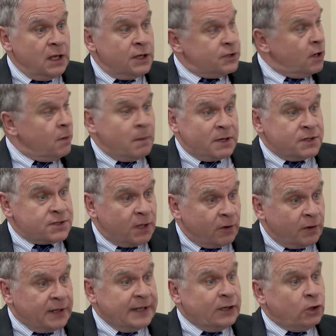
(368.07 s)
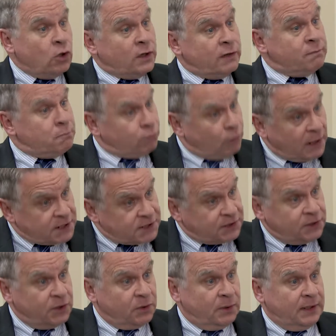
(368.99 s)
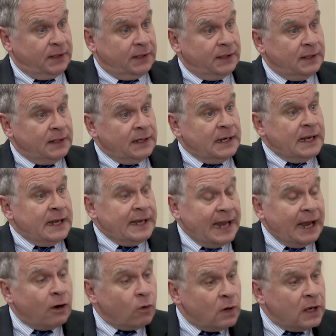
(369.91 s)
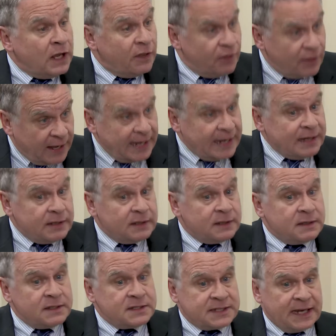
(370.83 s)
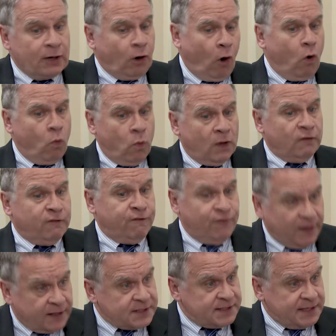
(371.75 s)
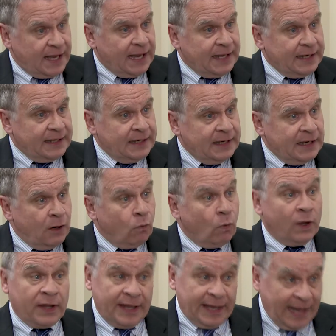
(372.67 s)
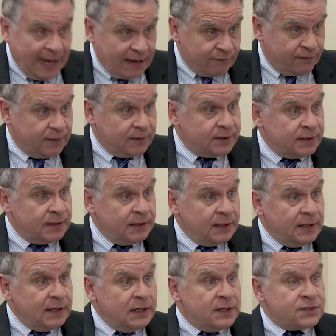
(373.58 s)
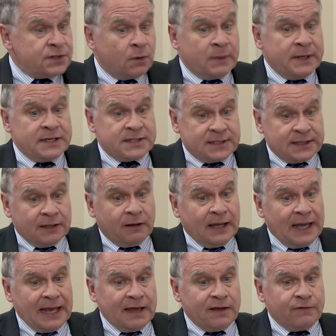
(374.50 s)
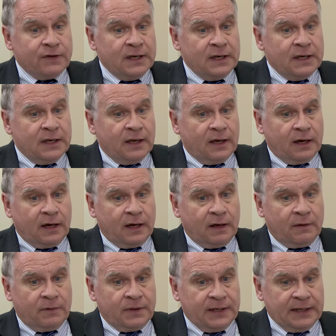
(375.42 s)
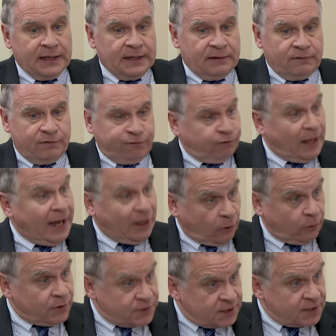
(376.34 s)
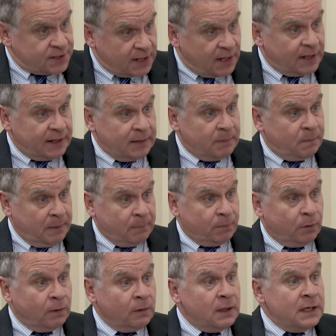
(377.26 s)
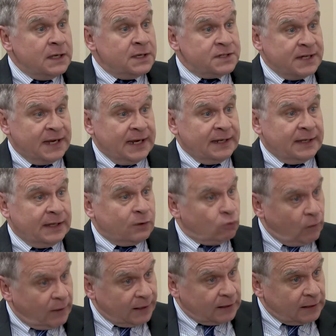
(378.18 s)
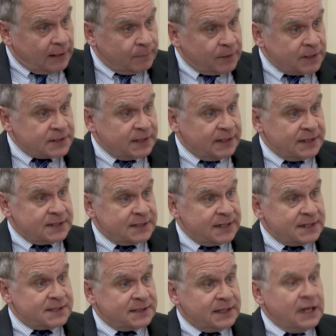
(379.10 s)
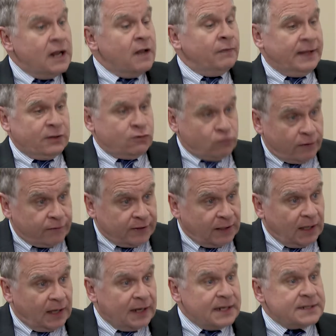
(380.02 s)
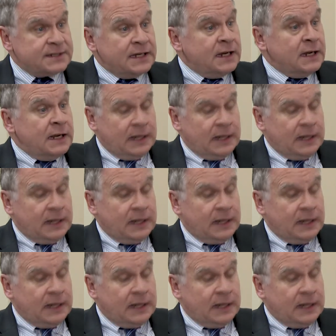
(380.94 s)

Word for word: So much so that he could have prosecuted now, they said, oh, we'll fix that. Well, they haven't. So we still have uh, the Flat Earth Society people saying that chronic Lyme doesn't exist. They trivialize.